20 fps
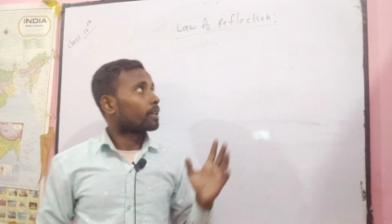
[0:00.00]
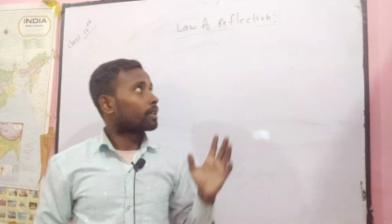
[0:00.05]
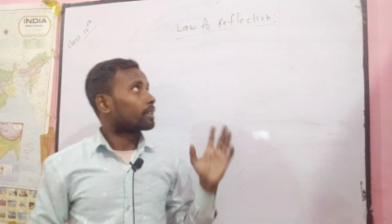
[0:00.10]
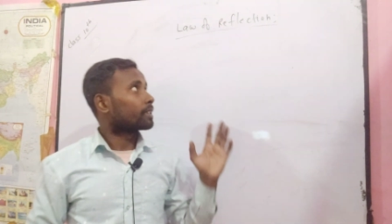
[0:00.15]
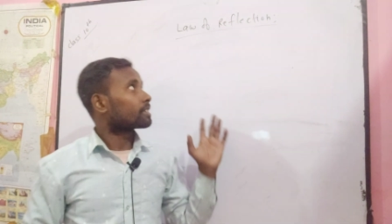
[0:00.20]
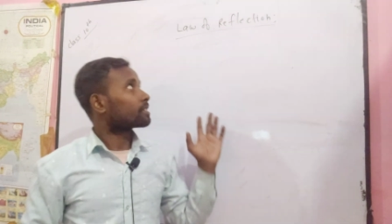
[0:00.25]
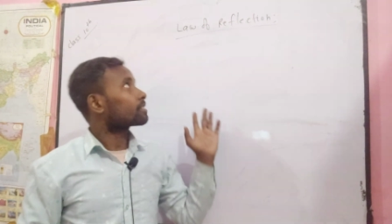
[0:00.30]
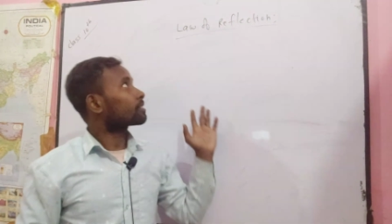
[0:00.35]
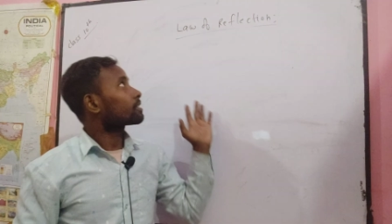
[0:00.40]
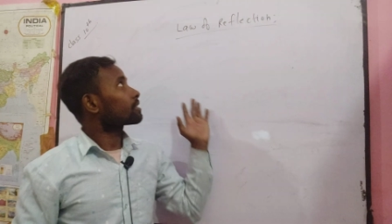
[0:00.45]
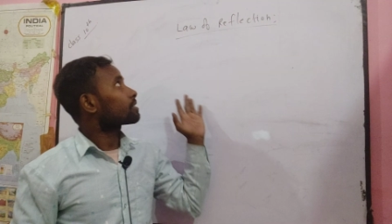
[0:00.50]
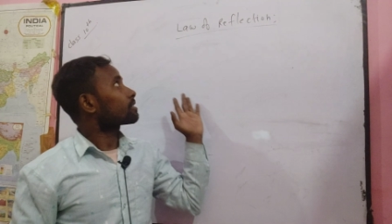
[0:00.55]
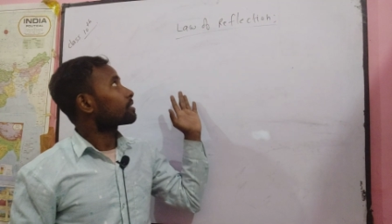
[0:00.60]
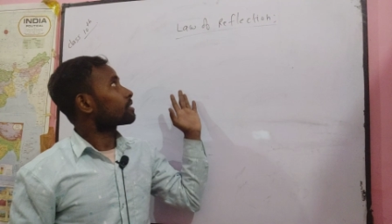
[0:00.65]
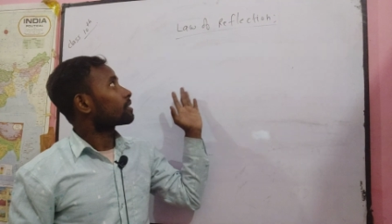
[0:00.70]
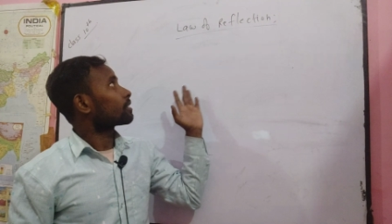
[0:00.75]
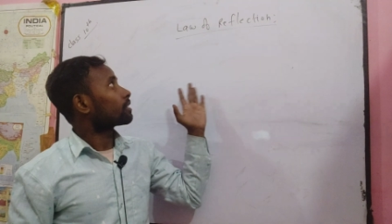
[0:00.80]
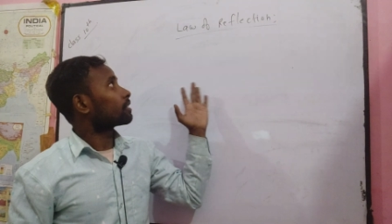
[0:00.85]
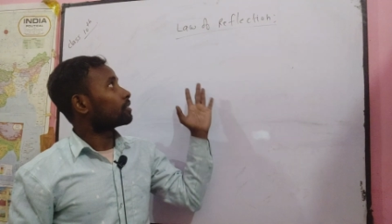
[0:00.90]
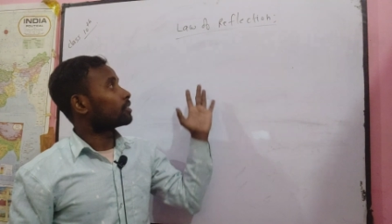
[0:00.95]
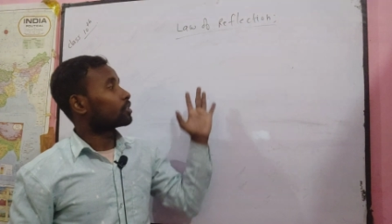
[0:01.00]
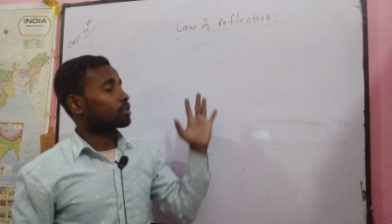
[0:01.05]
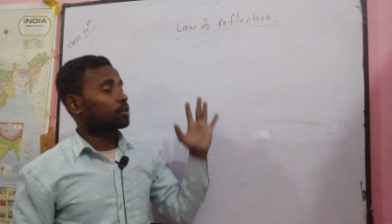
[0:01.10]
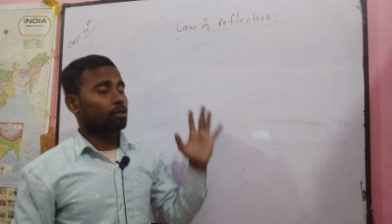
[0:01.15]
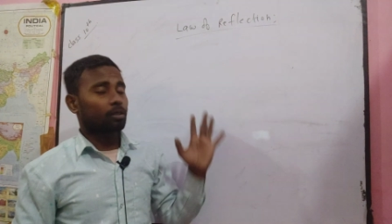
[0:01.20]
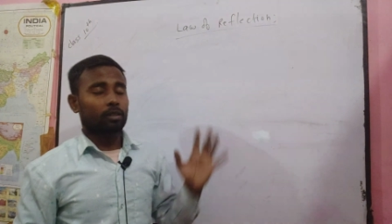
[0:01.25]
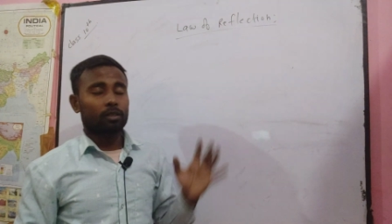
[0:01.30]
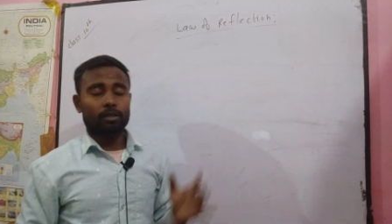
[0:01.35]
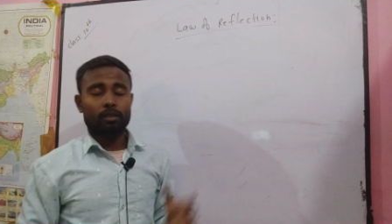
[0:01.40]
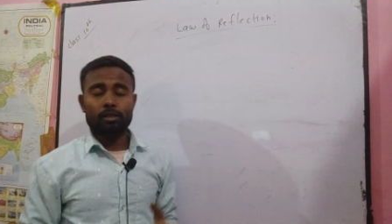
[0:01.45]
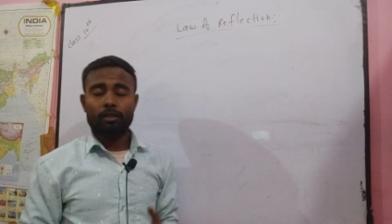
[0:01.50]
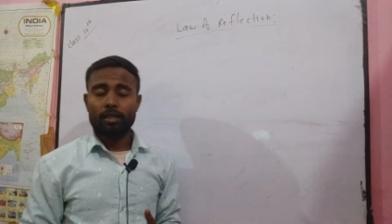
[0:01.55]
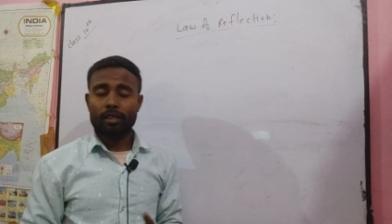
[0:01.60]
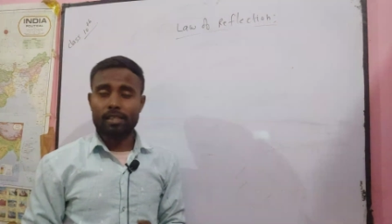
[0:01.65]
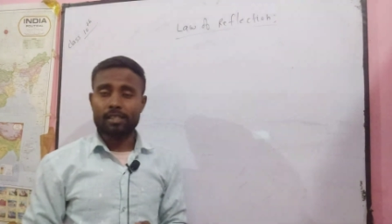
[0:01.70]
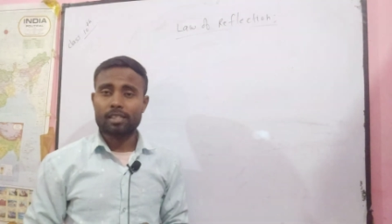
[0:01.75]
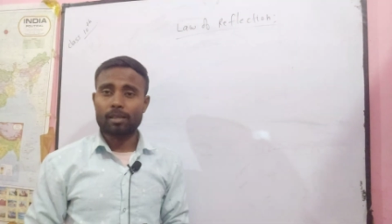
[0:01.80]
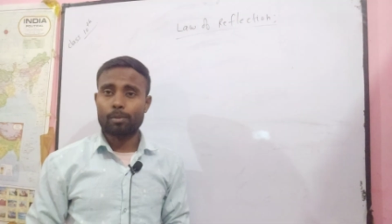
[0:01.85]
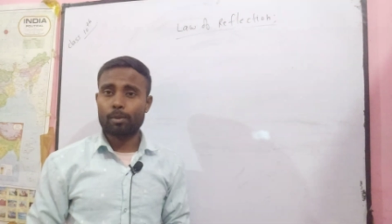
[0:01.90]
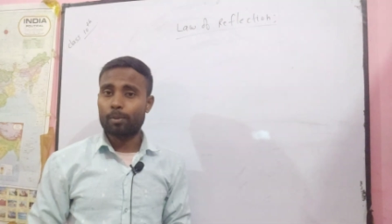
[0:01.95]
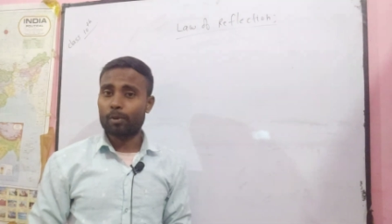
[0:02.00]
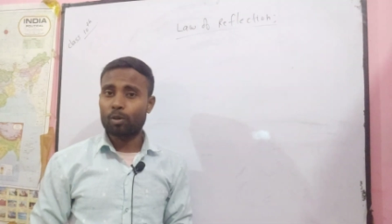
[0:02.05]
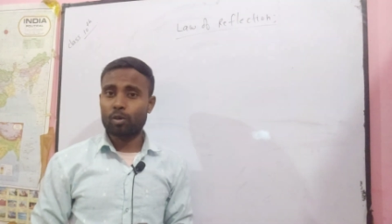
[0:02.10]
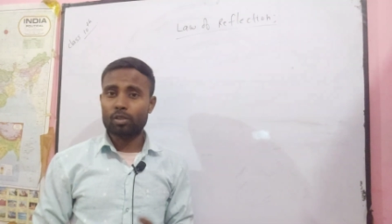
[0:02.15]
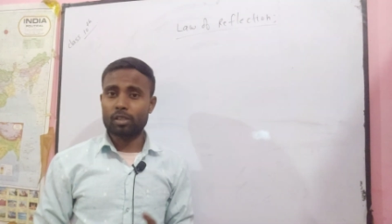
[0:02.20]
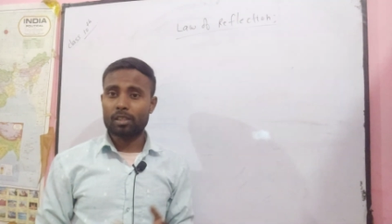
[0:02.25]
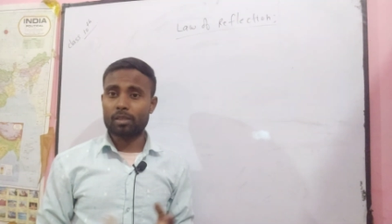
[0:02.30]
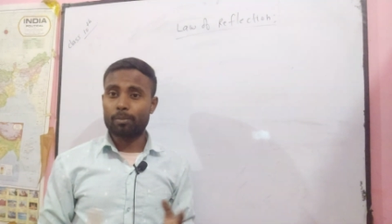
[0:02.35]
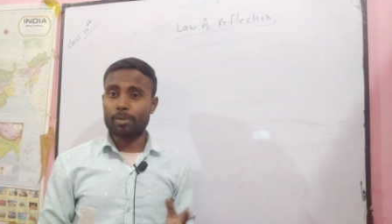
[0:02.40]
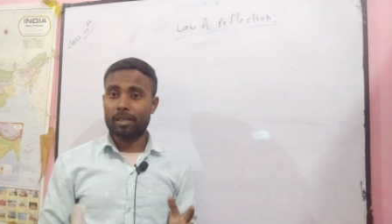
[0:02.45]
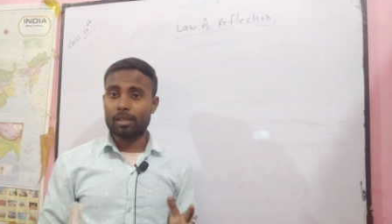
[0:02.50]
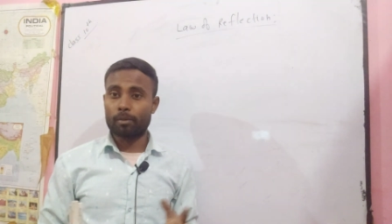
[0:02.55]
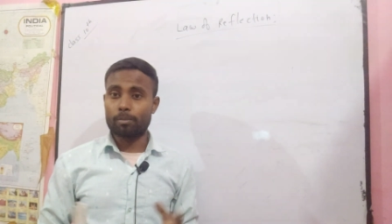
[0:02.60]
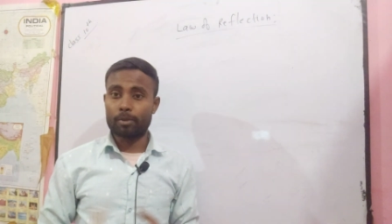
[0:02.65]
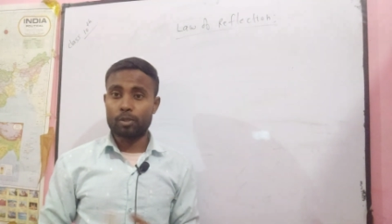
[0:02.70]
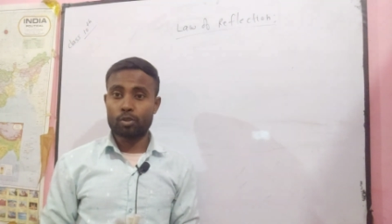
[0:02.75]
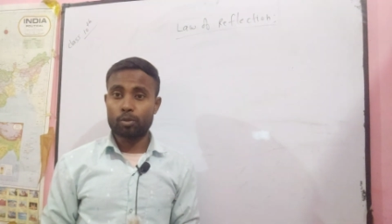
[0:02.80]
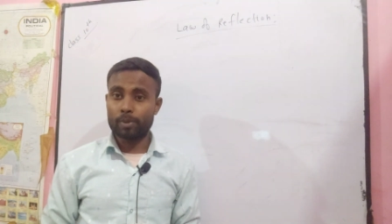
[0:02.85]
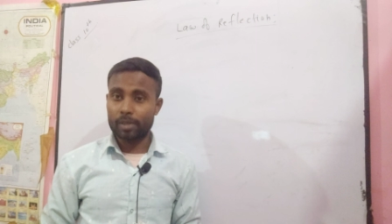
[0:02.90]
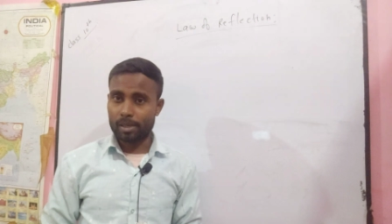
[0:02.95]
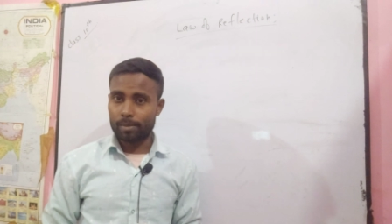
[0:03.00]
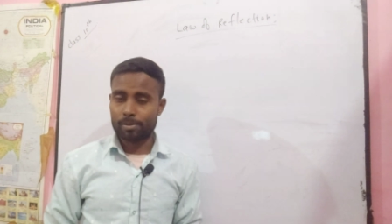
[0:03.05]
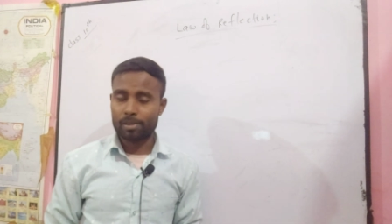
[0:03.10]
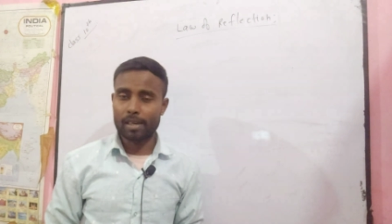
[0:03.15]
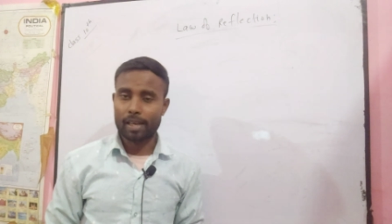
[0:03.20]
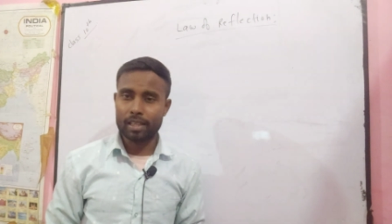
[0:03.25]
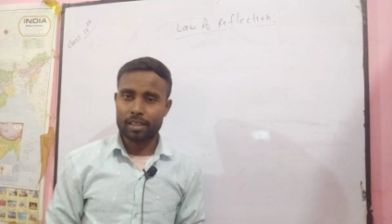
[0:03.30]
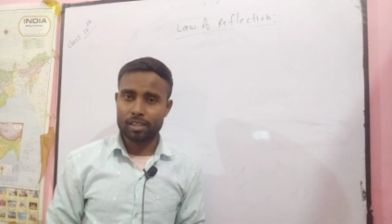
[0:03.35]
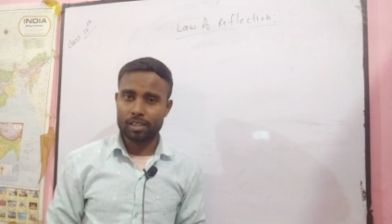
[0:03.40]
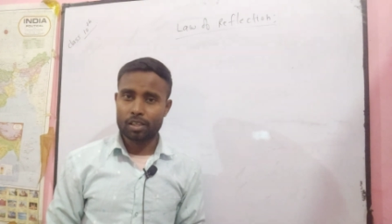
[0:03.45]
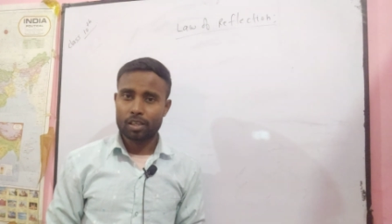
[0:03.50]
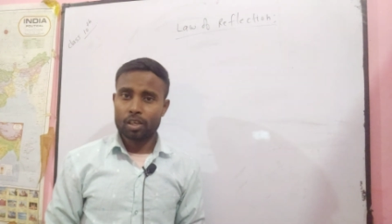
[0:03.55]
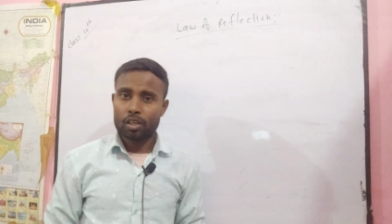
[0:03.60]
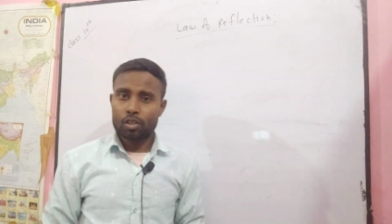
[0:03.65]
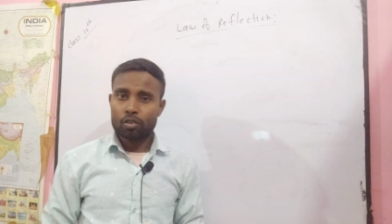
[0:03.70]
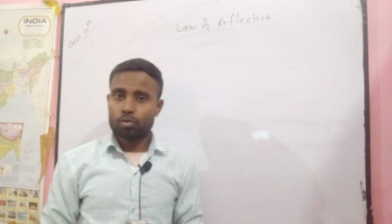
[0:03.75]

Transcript: discuss this concept because video becomes lengthy.